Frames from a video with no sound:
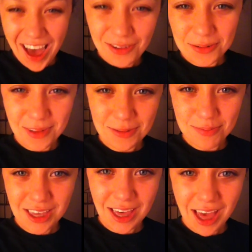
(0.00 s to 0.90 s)
I would make
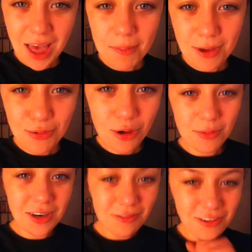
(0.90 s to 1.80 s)
me a happy
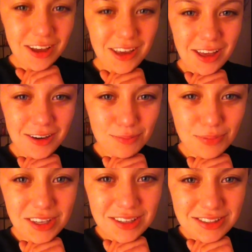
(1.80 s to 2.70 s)
woman if I had a
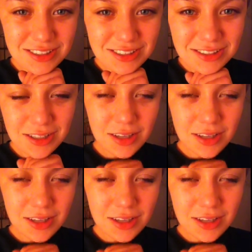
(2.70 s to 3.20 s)
penis.